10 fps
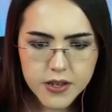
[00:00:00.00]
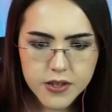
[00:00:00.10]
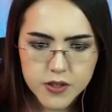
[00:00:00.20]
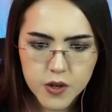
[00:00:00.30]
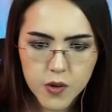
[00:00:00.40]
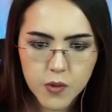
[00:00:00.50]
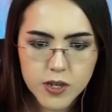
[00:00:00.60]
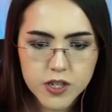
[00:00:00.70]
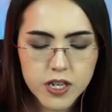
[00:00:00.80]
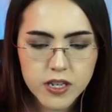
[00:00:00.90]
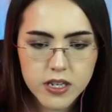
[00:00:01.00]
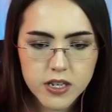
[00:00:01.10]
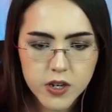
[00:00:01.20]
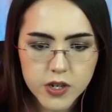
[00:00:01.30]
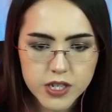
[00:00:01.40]
So we should
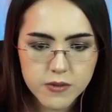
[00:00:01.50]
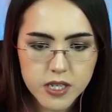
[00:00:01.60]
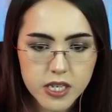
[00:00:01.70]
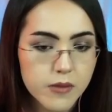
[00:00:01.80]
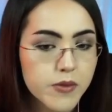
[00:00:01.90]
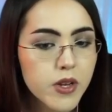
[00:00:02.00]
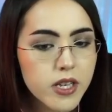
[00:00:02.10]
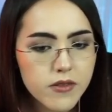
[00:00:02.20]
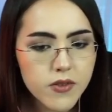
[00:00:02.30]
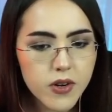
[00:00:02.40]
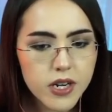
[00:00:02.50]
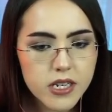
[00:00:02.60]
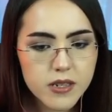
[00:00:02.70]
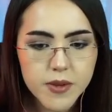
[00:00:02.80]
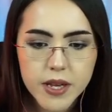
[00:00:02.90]
encourage him to keep looking for
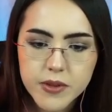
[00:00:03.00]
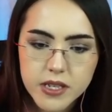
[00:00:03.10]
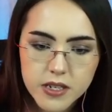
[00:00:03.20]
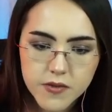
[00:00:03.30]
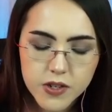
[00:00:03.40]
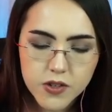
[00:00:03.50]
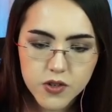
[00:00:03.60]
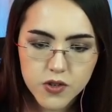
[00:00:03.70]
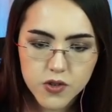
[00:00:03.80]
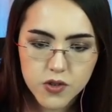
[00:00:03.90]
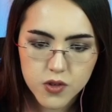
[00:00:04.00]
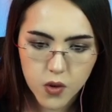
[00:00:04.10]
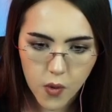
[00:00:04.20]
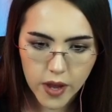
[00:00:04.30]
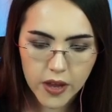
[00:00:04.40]
it, to play with a different
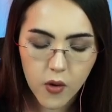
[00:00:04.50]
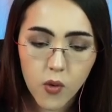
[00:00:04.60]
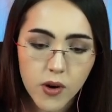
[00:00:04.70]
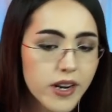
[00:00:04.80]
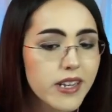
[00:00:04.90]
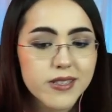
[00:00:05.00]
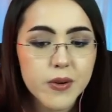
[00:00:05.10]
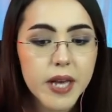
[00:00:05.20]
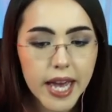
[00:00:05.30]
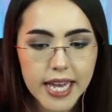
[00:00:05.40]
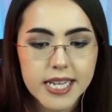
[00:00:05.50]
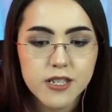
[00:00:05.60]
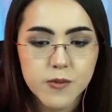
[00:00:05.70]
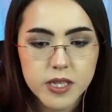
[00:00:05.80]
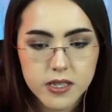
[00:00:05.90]
toy, or it's okay
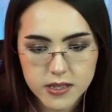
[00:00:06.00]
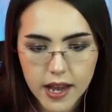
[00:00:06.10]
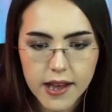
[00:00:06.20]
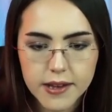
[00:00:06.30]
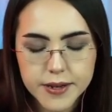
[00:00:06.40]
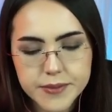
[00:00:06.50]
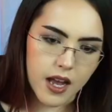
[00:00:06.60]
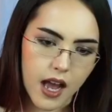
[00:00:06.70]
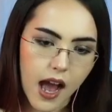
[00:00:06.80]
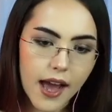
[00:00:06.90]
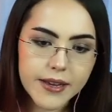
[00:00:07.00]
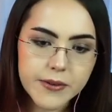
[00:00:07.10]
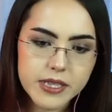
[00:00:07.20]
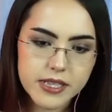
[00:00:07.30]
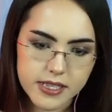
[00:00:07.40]
to be sad. I
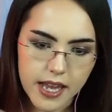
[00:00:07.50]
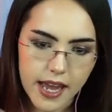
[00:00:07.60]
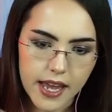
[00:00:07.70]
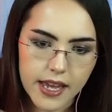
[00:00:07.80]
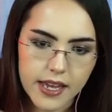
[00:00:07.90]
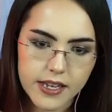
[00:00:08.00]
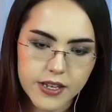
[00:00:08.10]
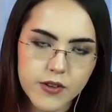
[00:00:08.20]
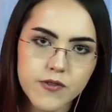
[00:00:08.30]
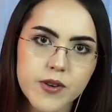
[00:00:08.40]
would say, you know, for